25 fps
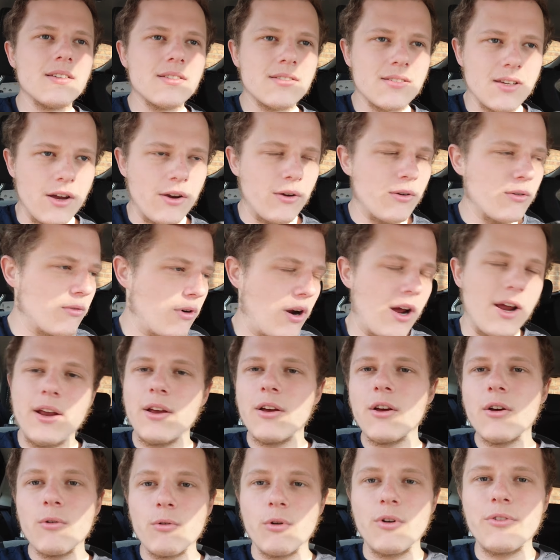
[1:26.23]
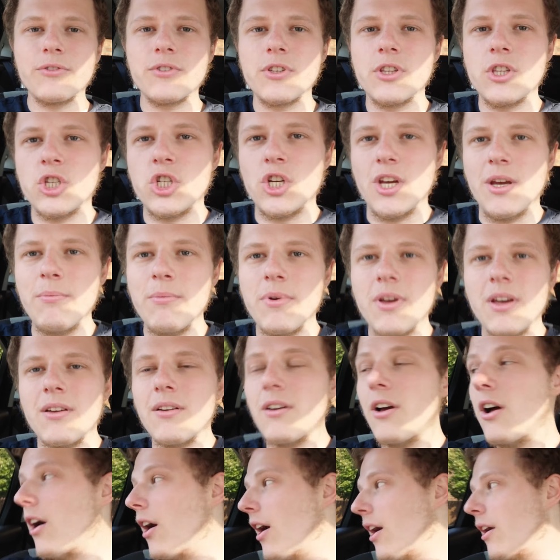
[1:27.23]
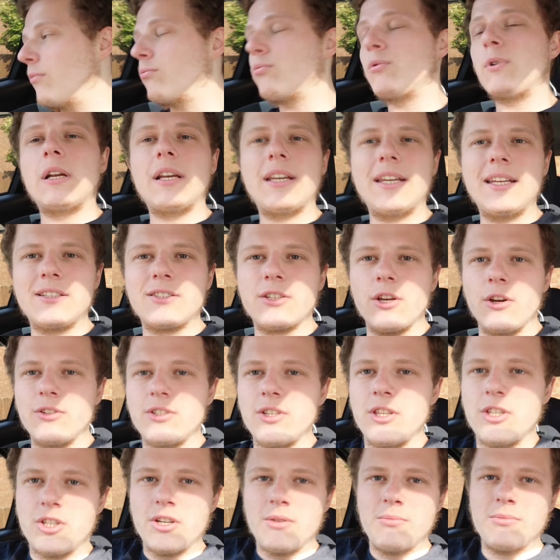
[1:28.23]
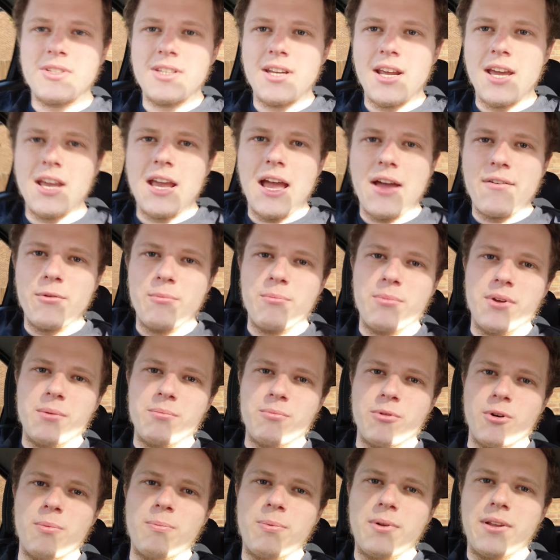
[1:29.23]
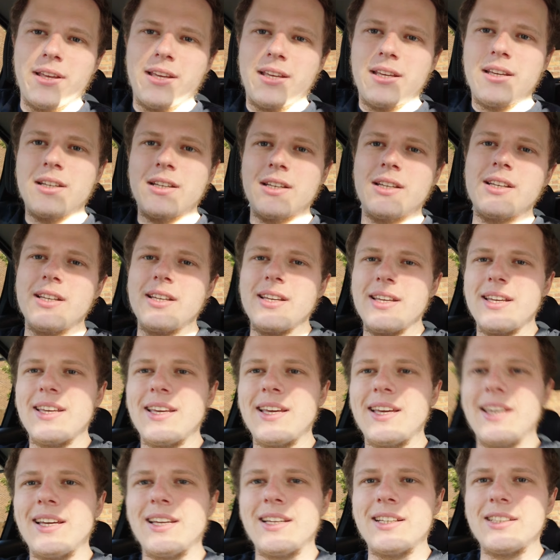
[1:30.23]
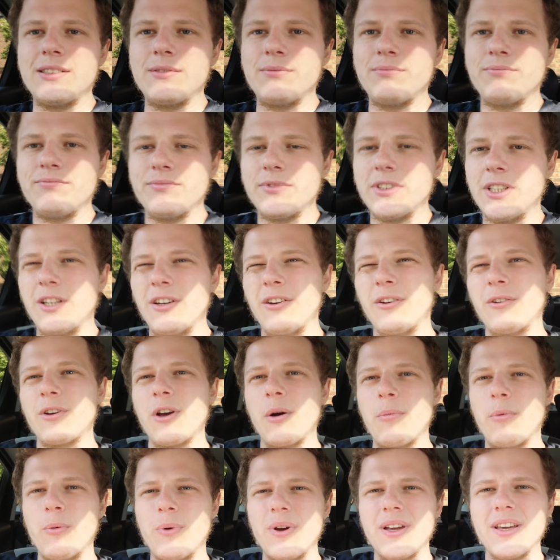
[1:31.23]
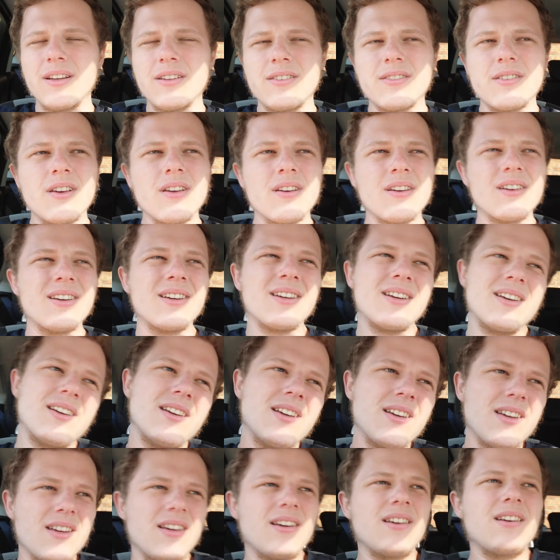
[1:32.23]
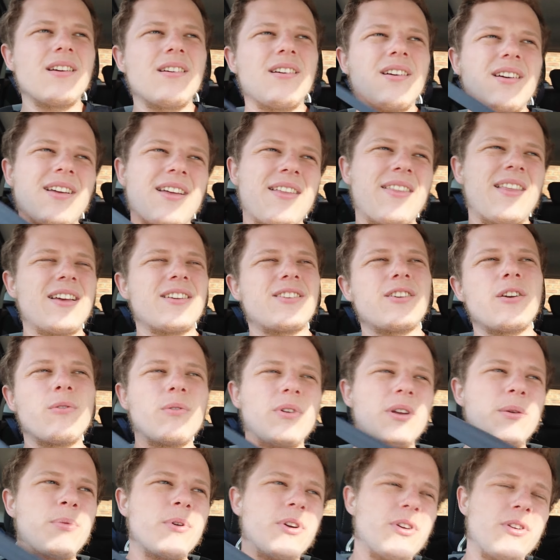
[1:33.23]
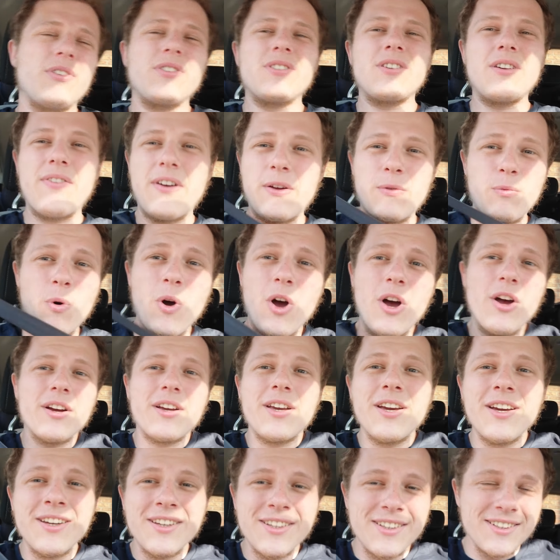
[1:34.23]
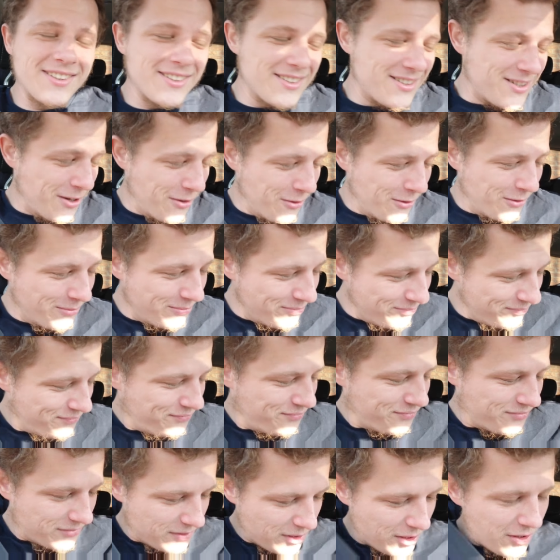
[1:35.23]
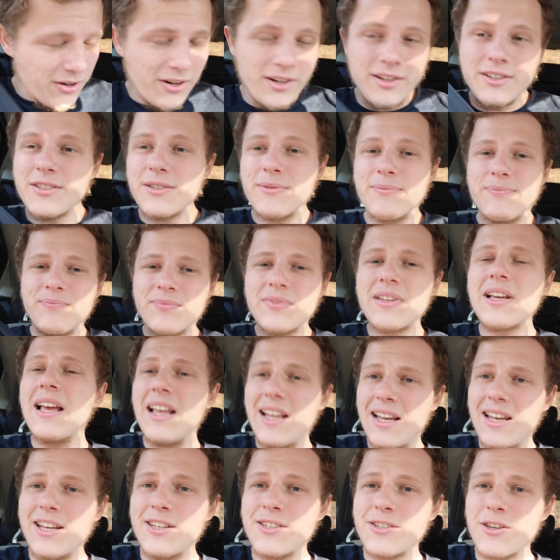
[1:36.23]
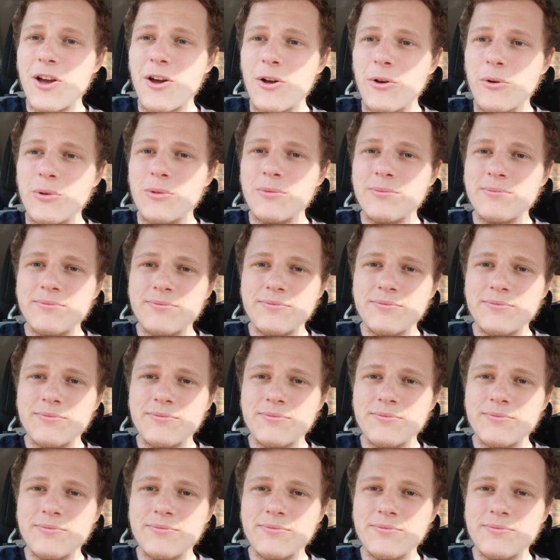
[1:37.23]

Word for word: So, right, we're off to the gym. I really need to go to the gym today. I haven't been properly in, I don't know, a couple of weeks. And that's only because I've had work. So, all right, let's go.